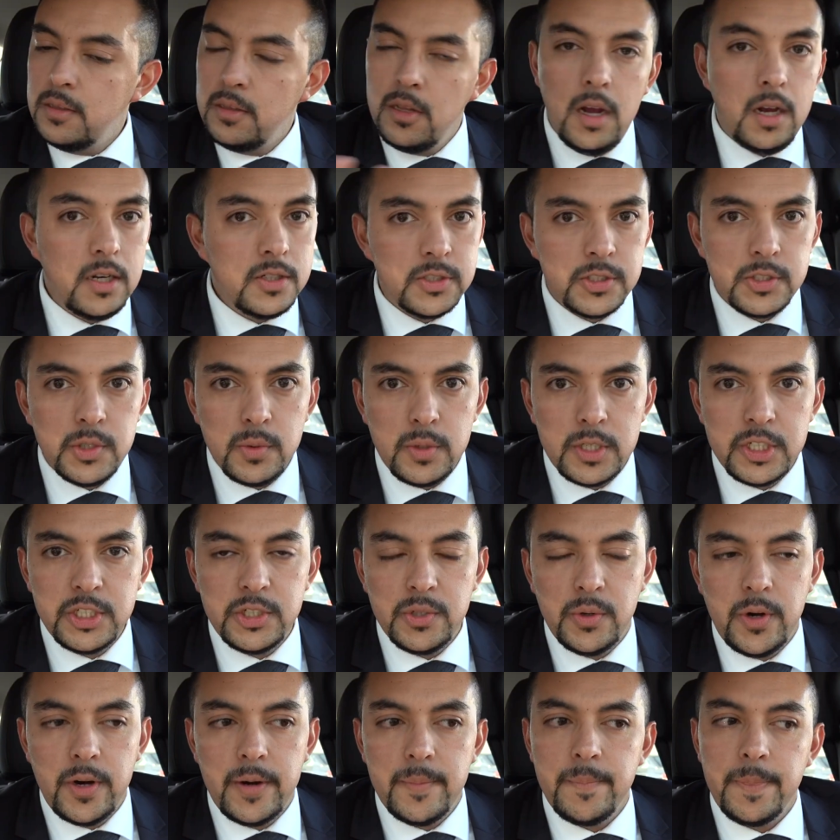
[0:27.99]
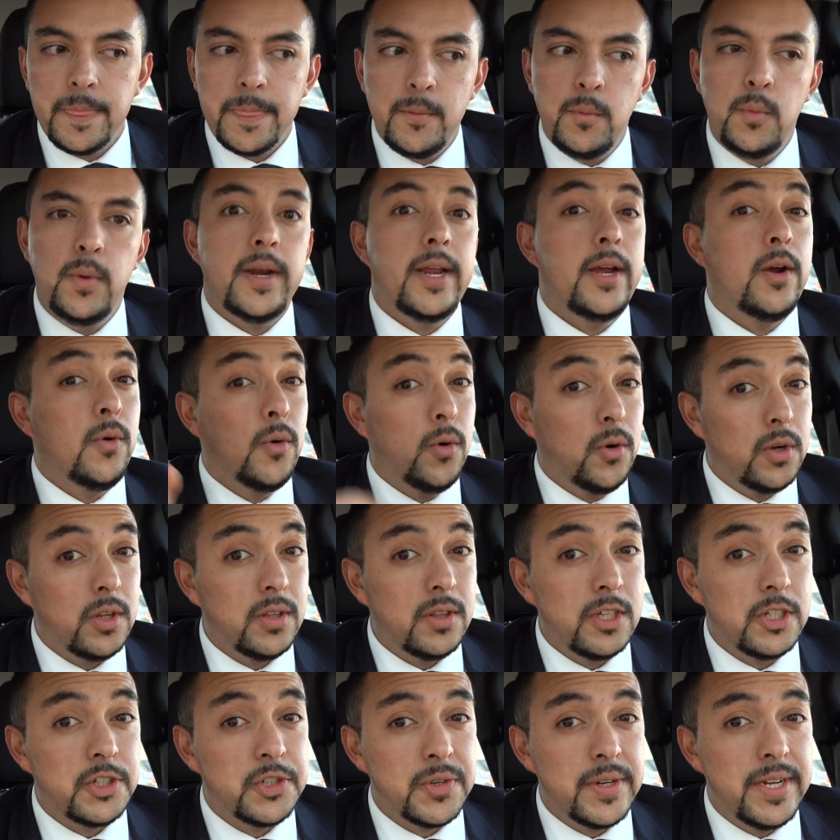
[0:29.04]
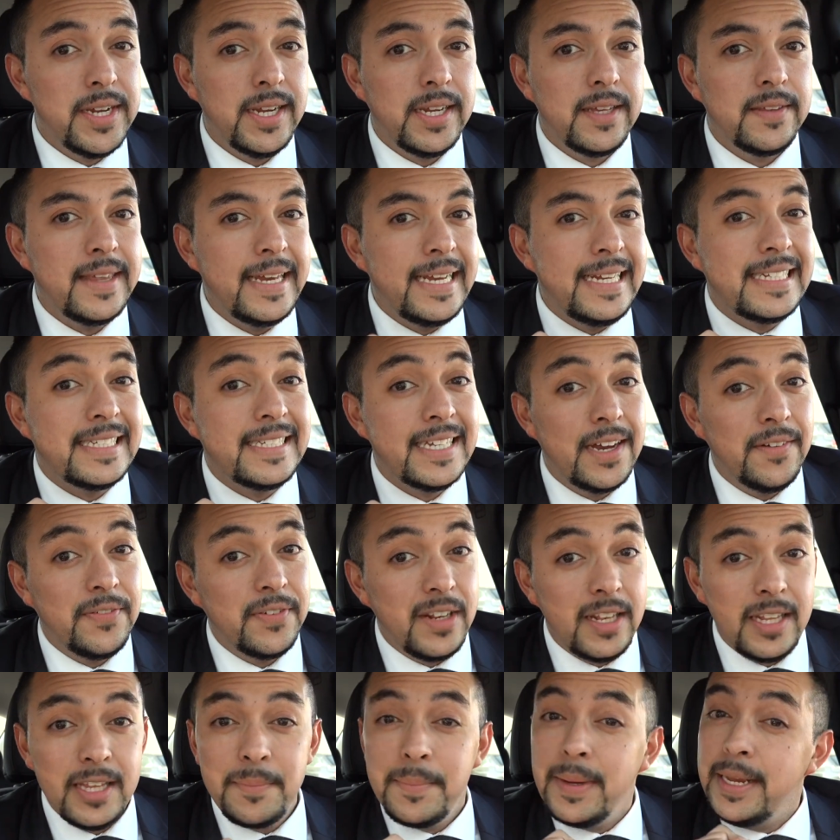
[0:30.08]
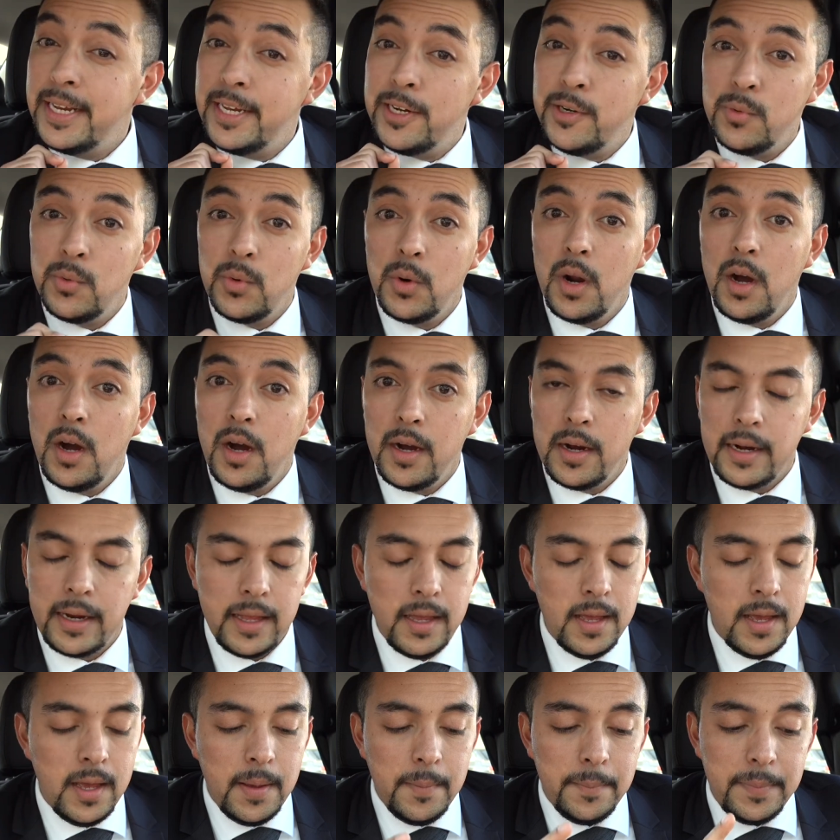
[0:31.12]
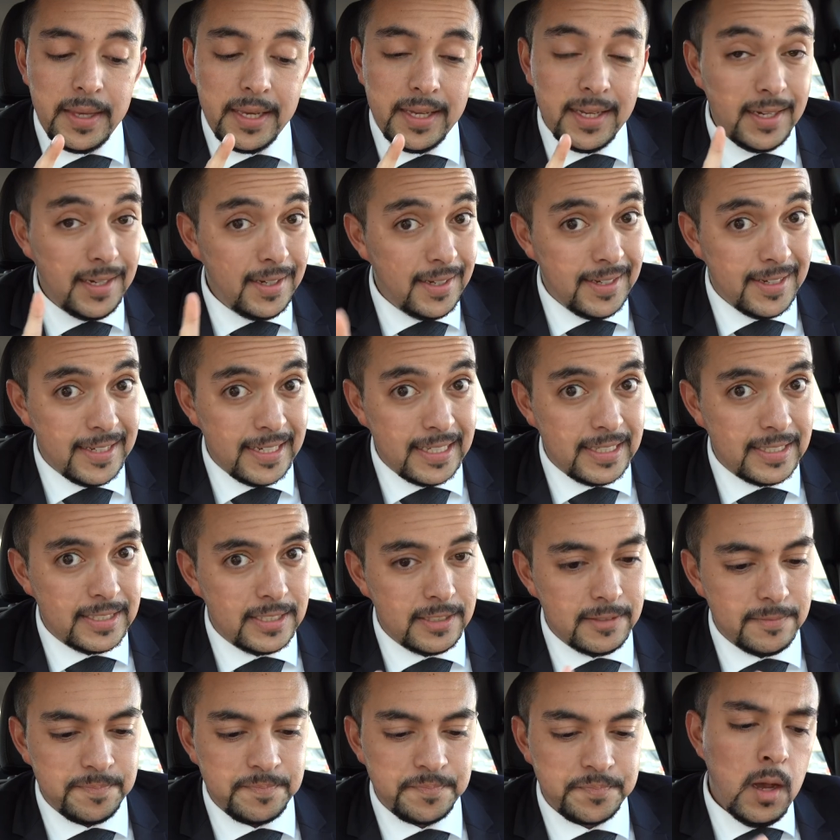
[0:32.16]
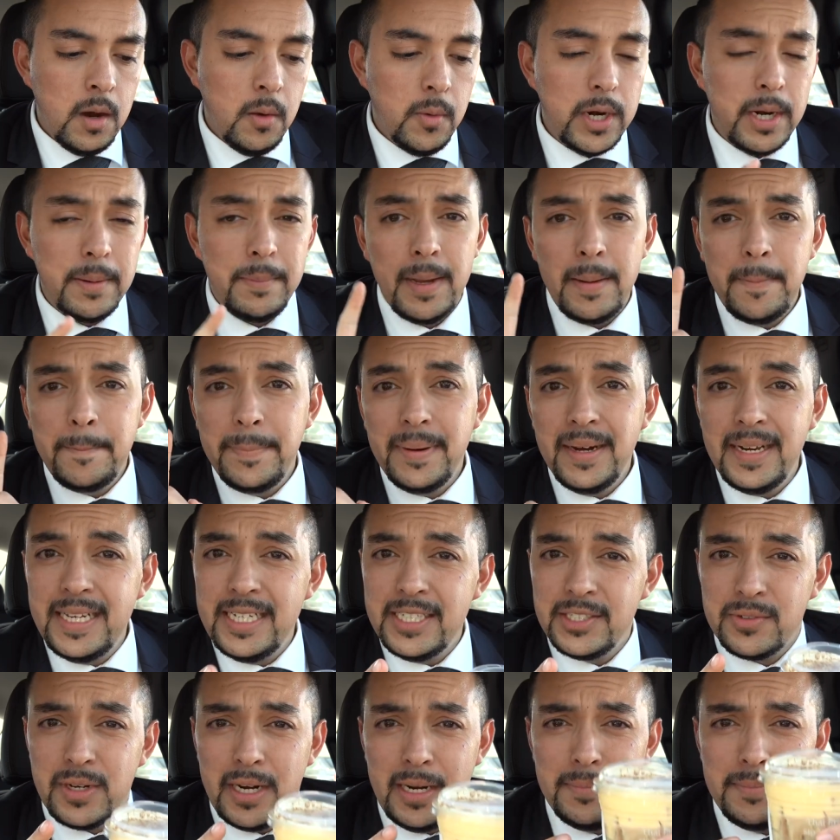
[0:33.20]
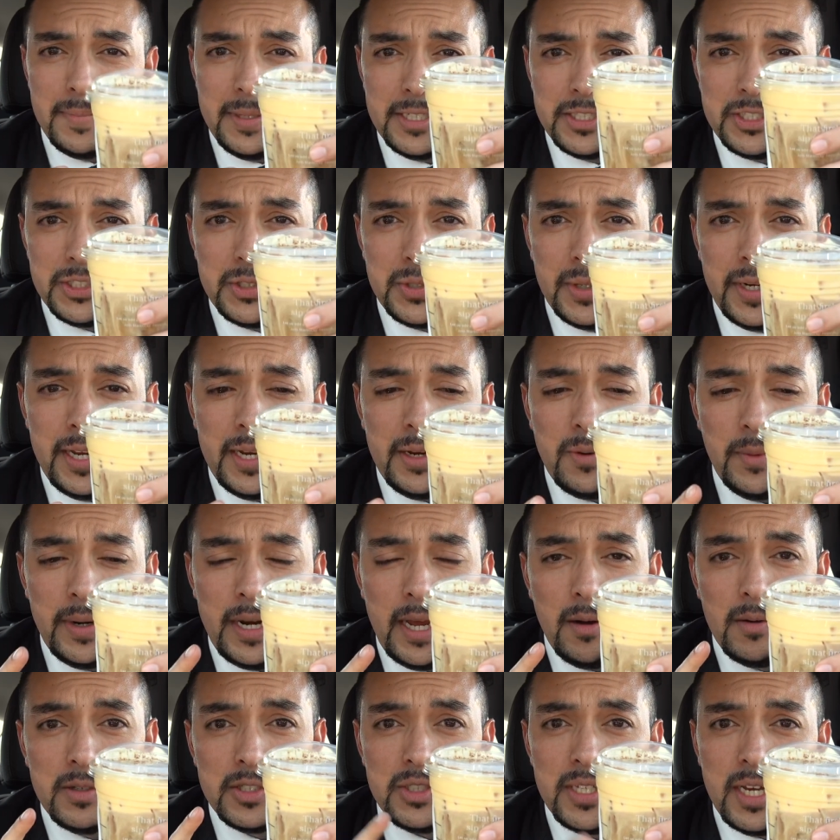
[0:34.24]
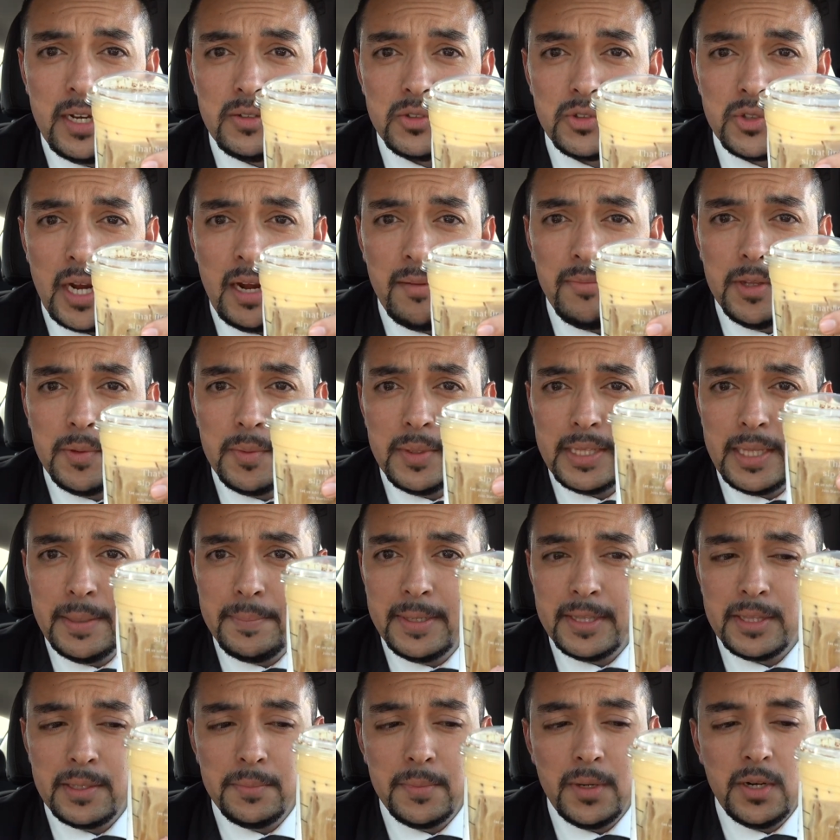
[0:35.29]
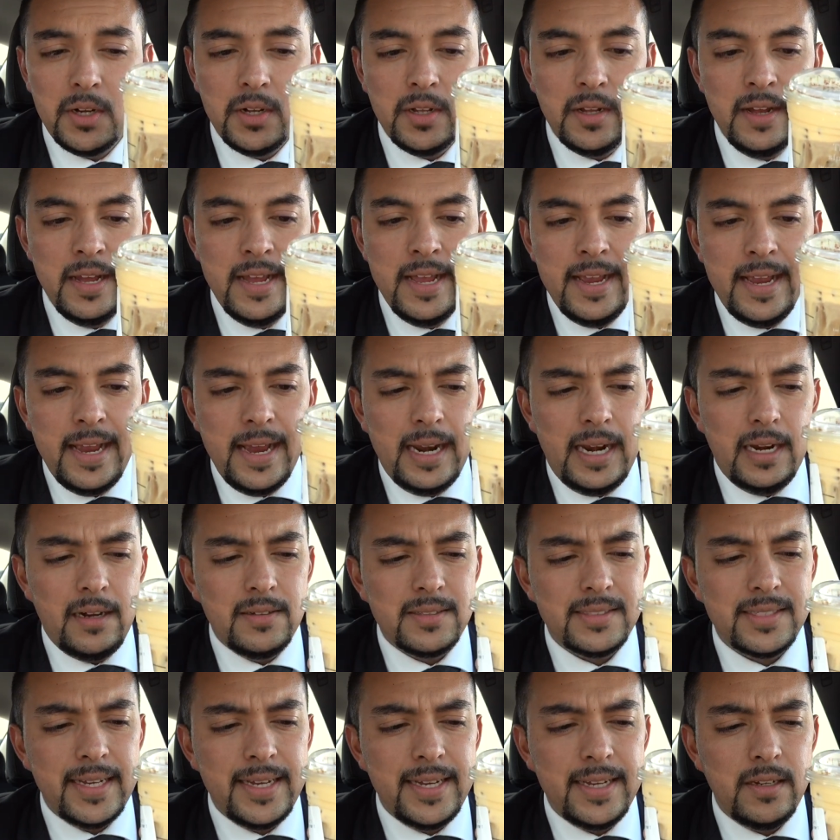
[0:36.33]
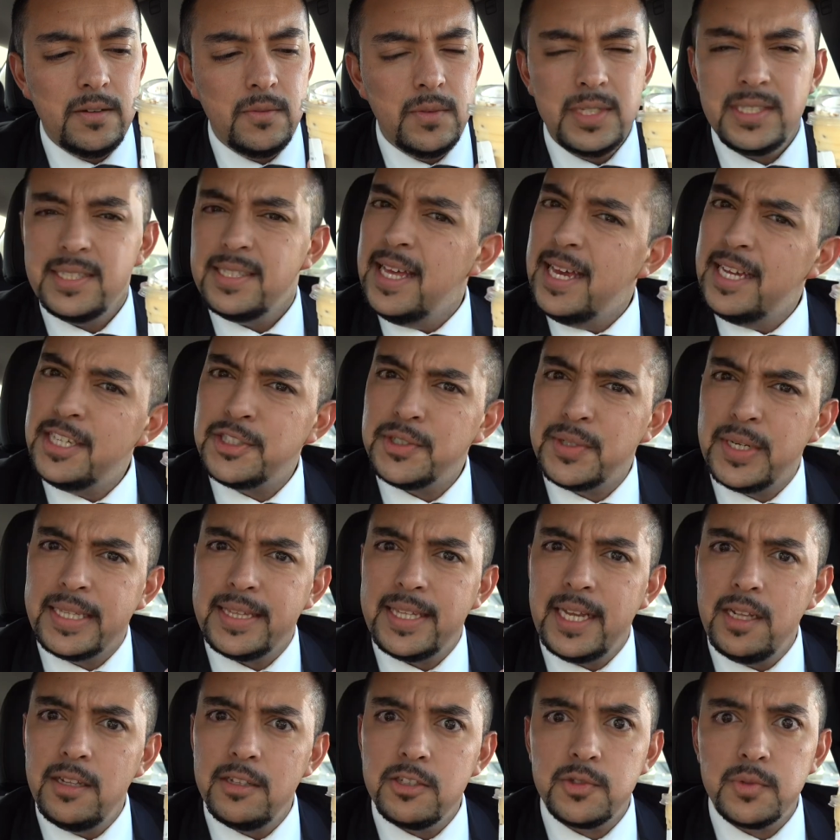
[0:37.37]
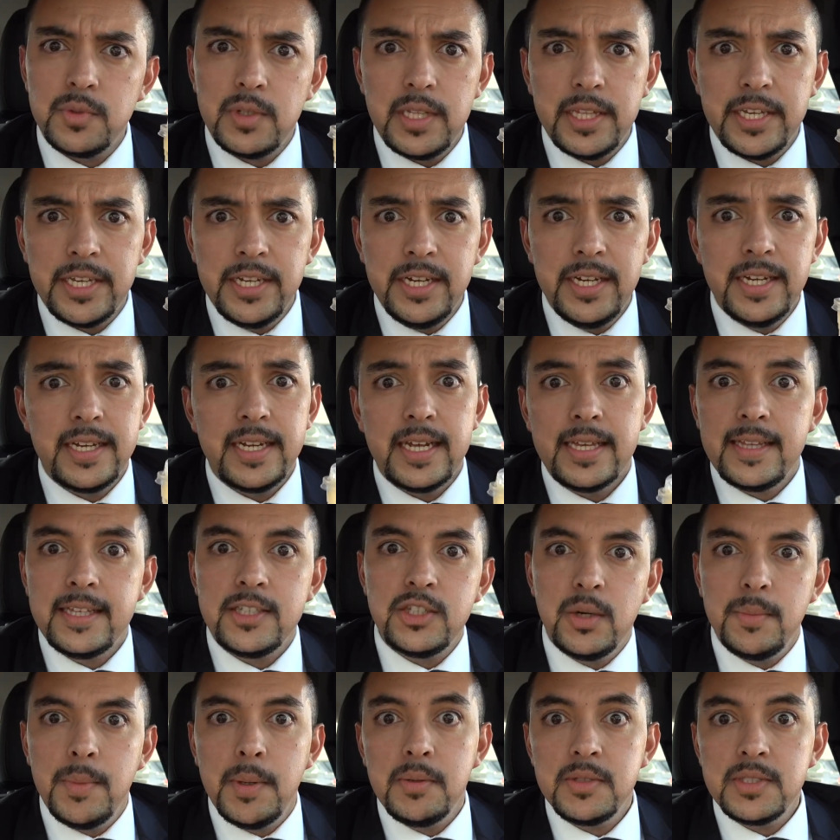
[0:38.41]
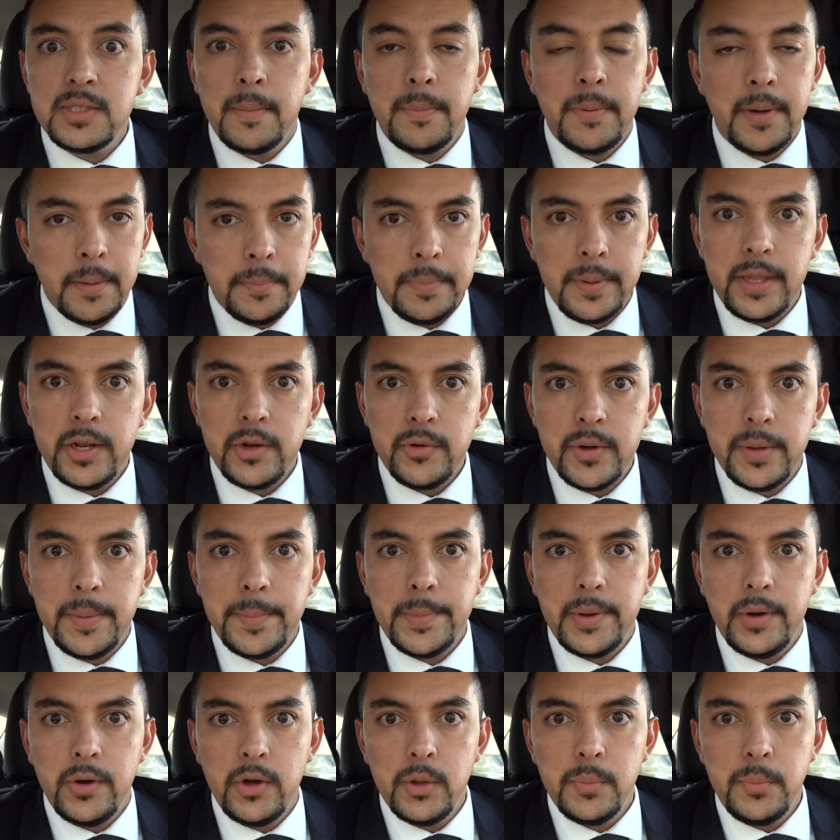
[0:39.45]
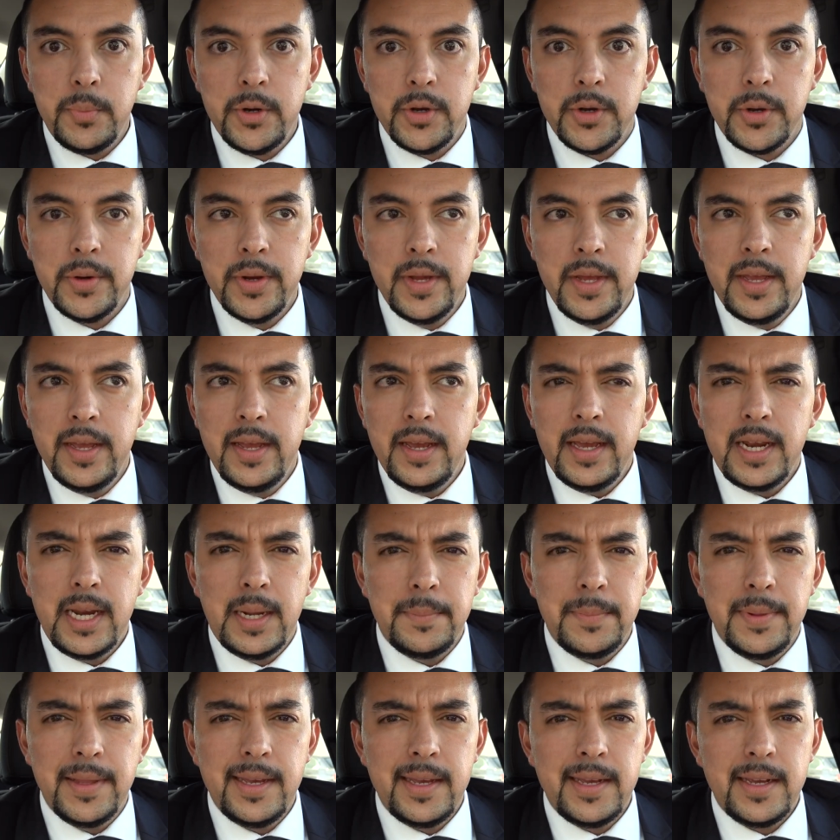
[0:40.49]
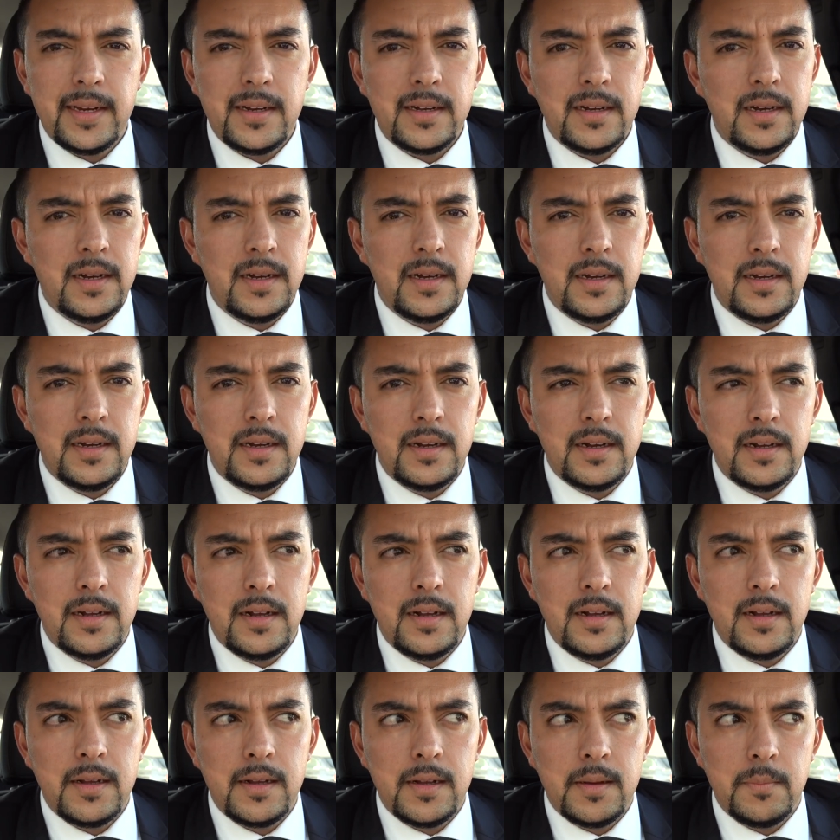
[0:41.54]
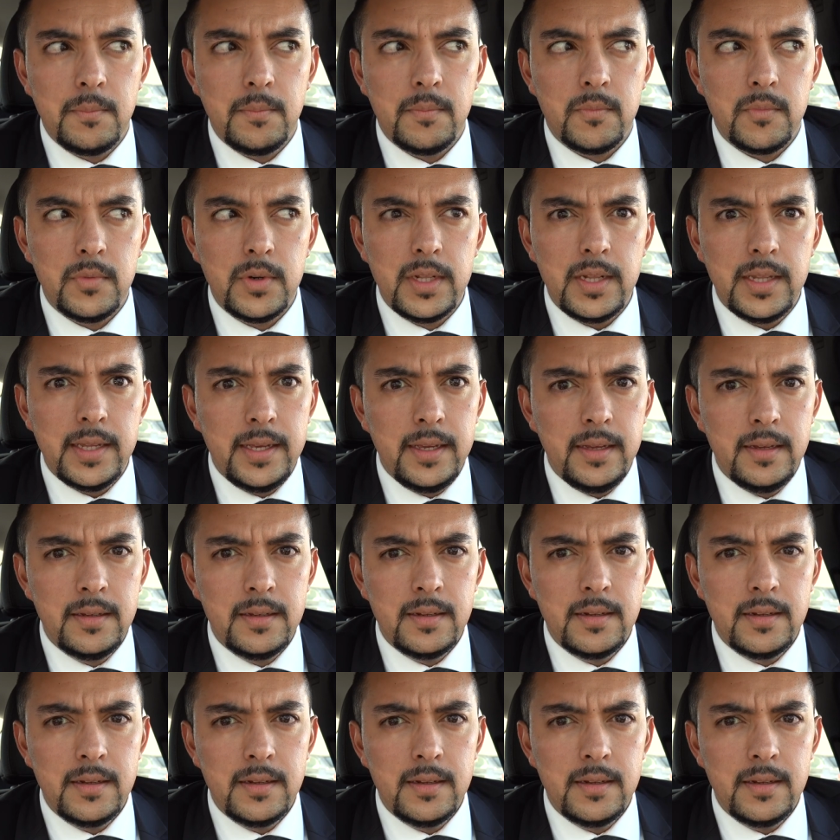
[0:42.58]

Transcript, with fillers: Long story short, when I ordered the drink, they definitely made it wrong because one of my buddies grabbed this drink when I was out traveling with them at the mall, and I was like, what's that drink? That looks really good. And they told me it was a pumpkin cream cold brew. And I'm like, uh, really?